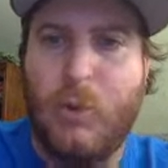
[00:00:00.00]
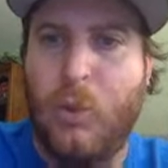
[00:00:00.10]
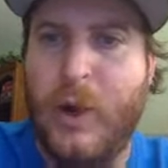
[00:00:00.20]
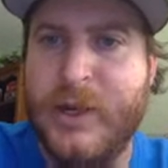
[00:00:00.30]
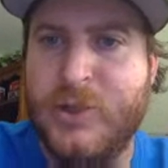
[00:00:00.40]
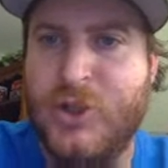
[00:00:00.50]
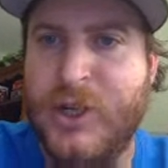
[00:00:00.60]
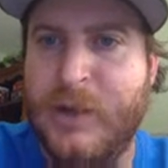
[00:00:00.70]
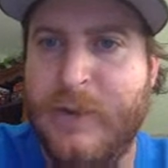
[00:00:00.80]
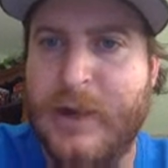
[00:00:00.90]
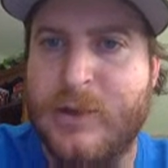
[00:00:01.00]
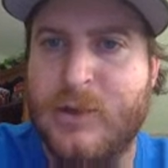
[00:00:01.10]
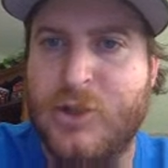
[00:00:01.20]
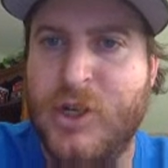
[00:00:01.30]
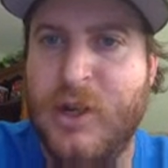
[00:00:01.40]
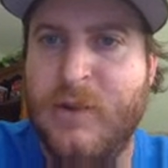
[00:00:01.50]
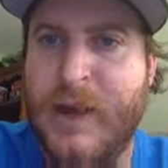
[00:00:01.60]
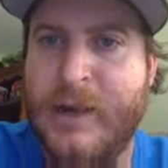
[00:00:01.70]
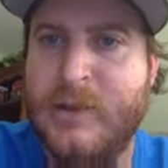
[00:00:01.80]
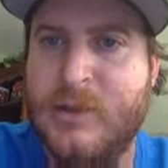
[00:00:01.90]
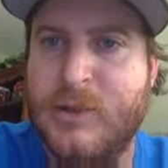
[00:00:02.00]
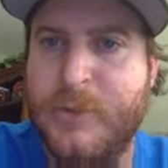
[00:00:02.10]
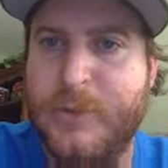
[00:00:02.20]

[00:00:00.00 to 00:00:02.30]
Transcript: Well, what is g of x? G of x